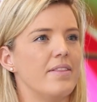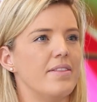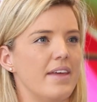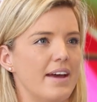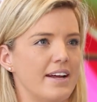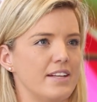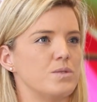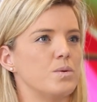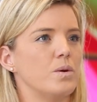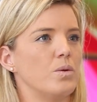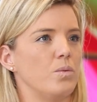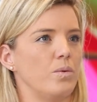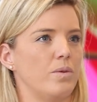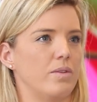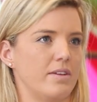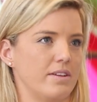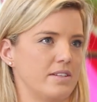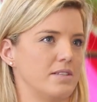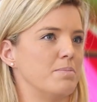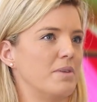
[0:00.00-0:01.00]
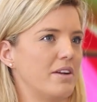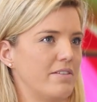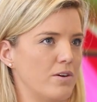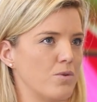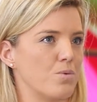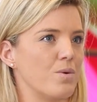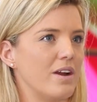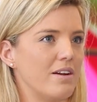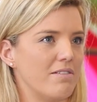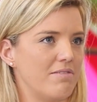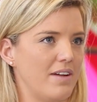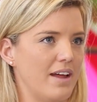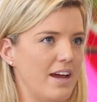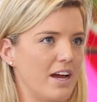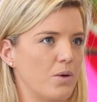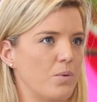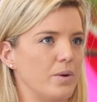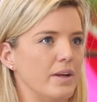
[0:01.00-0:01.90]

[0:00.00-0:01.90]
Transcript: that's a bit of a red flag.